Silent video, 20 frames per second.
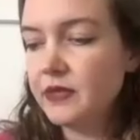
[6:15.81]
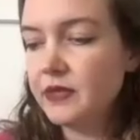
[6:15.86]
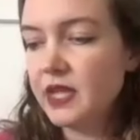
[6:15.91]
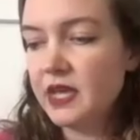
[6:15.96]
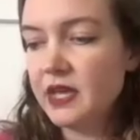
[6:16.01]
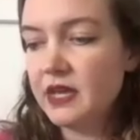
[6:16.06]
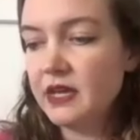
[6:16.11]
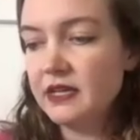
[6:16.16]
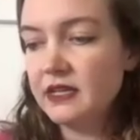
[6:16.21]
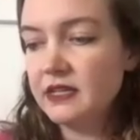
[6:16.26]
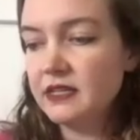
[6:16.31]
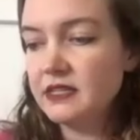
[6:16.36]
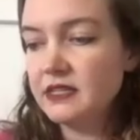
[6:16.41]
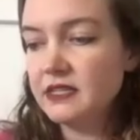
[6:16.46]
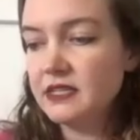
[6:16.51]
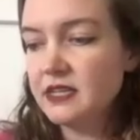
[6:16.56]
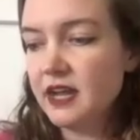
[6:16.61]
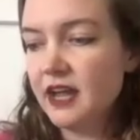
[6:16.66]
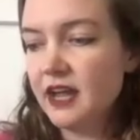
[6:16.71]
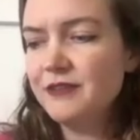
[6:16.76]

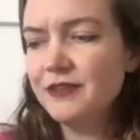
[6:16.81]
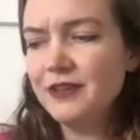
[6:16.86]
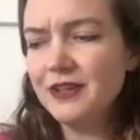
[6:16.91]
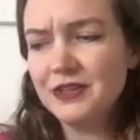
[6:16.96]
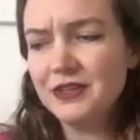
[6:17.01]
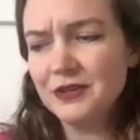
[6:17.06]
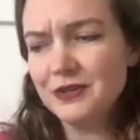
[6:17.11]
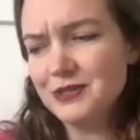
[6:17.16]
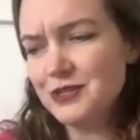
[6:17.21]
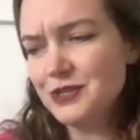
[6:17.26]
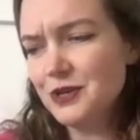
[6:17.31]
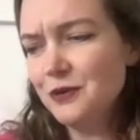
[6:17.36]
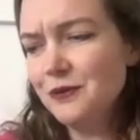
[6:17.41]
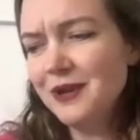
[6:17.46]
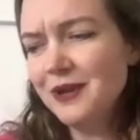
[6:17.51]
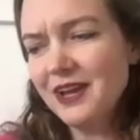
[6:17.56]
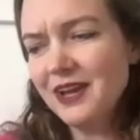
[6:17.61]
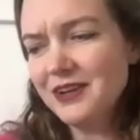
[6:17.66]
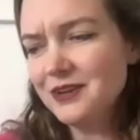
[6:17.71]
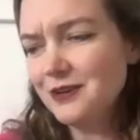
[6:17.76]
and i feel like there's no
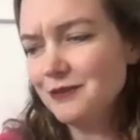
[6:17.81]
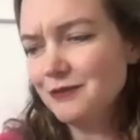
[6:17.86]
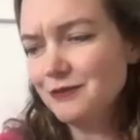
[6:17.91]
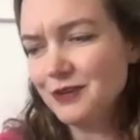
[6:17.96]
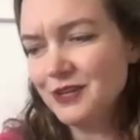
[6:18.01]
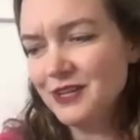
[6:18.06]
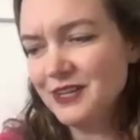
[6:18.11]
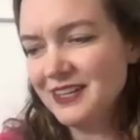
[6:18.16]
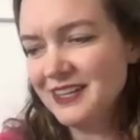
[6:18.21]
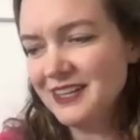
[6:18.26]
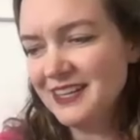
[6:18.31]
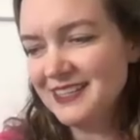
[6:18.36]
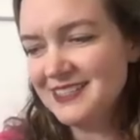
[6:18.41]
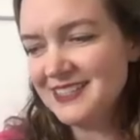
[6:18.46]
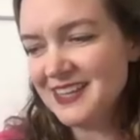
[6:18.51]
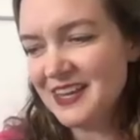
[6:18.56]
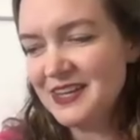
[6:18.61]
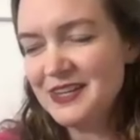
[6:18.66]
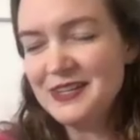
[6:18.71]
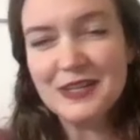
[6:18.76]
way i could have written it
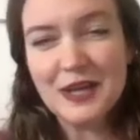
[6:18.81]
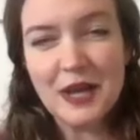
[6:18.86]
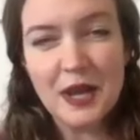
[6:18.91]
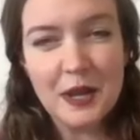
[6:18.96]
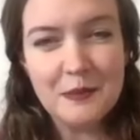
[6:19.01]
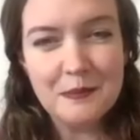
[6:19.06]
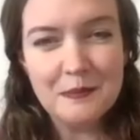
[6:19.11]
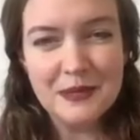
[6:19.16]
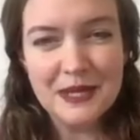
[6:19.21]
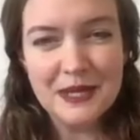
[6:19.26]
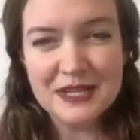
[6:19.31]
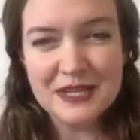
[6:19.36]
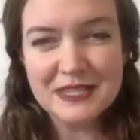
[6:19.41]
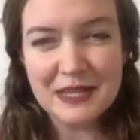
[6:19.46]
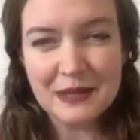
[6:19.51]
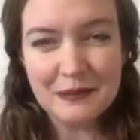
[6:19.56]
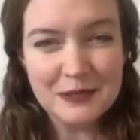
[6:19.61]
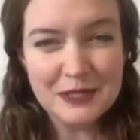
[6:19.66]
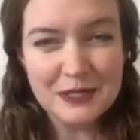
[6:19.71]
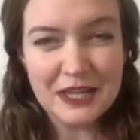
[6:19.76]
any time
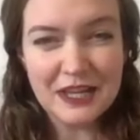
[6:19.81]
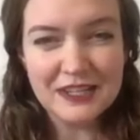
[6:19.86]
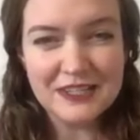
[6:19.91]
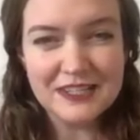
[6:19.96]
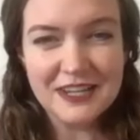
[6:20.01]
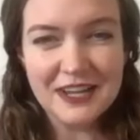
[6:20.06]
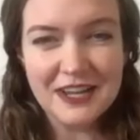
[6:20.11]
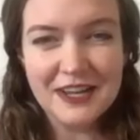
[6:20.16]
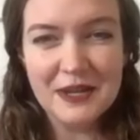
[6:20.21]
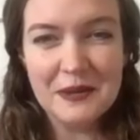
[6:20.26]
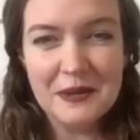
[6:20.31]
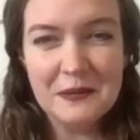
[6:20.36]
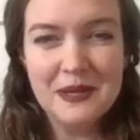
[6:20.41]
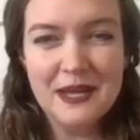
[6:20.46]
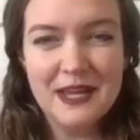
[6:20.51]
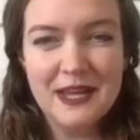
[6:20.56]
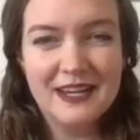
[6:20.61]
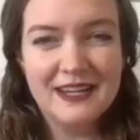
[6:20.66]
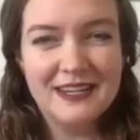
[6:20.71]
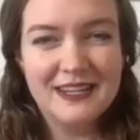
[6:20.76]
except that mm-hmm. time
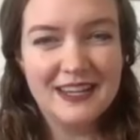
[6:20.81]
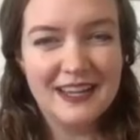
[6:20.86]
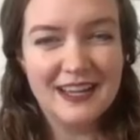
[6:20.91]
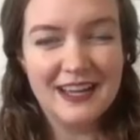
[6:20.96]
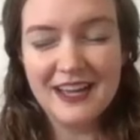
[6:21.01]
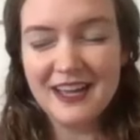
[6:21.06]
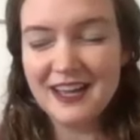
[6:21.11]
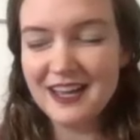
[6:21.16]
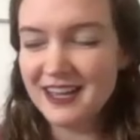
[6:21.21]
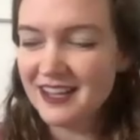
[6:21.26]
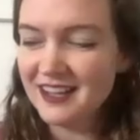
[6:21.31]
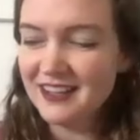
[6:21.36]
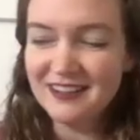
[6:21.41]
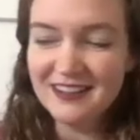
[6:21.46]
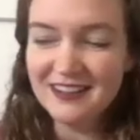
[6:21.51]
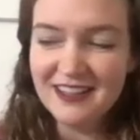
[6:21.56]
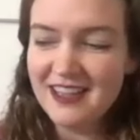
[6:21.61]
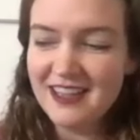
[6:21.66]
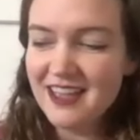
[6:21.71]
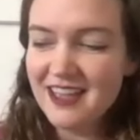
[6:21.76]
mm-hmm. and uh
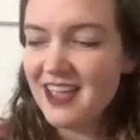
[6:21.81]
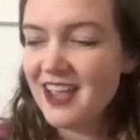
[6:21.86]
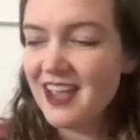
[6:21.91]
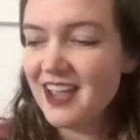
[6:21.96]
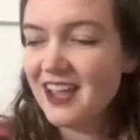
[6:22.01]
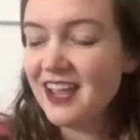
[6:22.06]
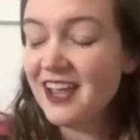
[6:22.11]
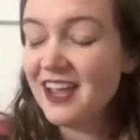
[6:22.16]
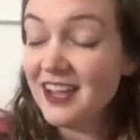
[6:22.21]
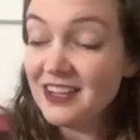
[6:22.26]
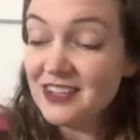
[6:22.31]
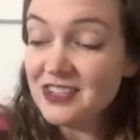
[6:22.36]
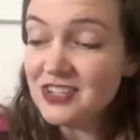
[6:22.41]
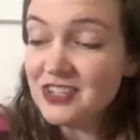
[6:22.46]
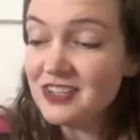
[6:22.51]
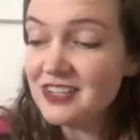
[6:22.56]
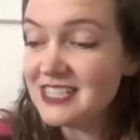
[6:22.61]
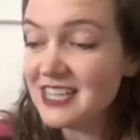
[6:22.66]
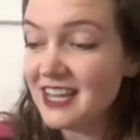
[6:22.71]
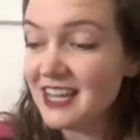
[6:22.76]
it
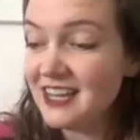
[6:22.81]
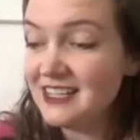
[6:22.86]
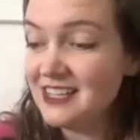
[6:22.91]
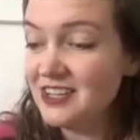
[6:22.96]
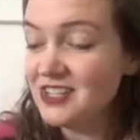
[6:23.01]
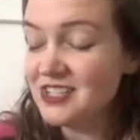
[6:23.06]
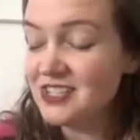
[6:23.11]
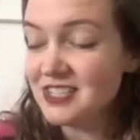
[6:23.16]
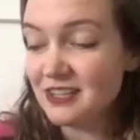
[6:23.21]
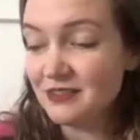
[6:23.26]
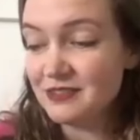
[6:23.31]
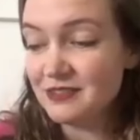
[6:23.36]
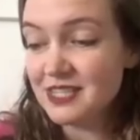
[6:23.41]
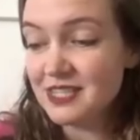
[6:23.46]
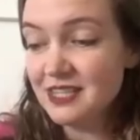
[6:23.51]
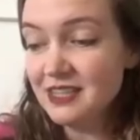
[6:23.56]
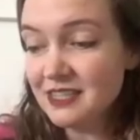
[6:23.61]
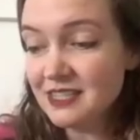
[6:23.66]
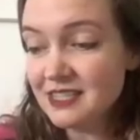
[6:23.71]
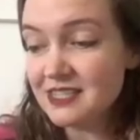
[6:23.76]
took 10 years of
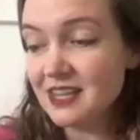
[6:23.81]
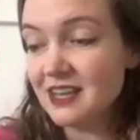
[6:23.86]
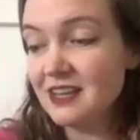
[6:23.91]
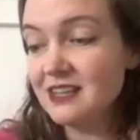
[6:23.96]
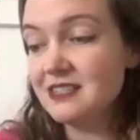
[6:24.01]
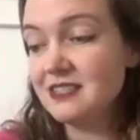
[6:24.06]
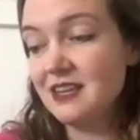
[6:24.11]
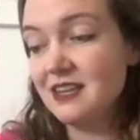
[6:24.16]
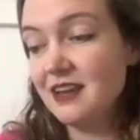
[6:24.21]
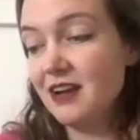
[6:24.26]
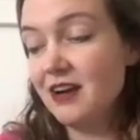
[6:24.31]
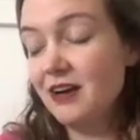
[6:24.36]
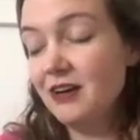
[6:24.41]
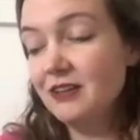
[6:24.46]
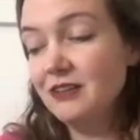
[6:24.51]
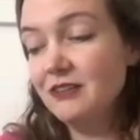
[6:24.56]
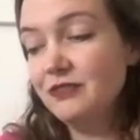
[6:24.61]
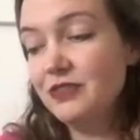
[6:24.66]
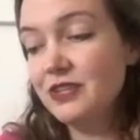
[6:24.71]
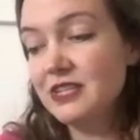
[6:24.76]
synthesizing all
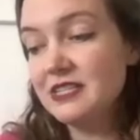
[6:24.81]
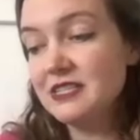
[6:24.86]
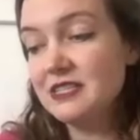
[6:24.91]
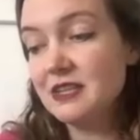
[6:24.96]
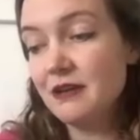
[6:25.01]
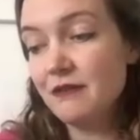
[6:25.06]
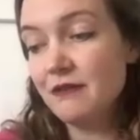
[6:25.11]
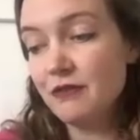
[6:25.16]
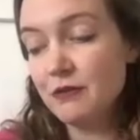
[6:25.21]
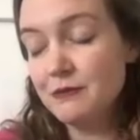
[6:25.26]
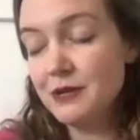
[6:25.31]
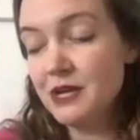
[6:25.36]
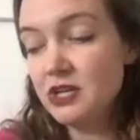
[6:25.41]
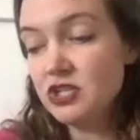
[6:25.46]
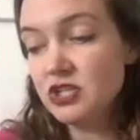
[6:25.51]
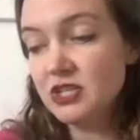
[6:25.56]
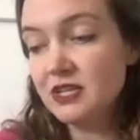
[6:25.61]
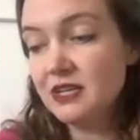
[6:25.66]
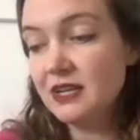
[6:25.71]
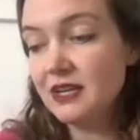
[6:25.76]
of this
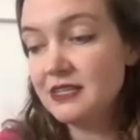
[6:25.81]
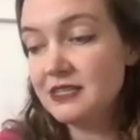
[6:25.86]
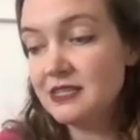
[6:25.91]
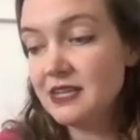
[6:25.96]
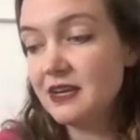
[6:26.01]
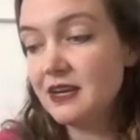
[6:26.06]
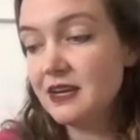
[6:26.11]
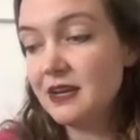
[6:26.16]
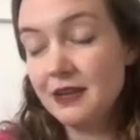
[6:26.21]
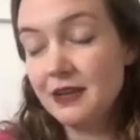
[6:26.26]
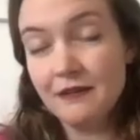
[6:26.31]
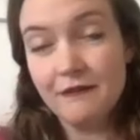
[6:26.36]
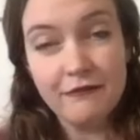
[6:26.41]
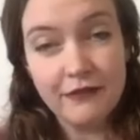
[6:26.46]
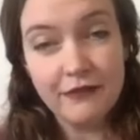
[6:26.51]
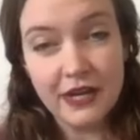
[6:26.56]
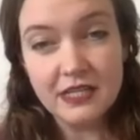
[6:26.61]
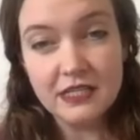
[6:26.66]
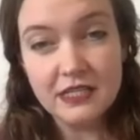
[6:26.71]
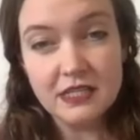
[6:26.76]
information and data and
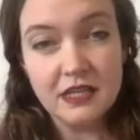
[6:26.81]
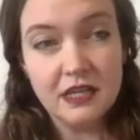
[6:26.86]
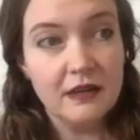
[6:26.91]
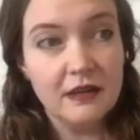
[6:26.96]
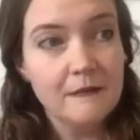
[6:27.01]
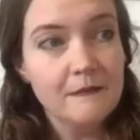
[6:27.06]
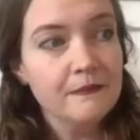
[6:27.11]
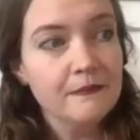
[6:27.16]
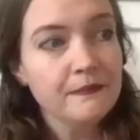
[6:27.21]
finding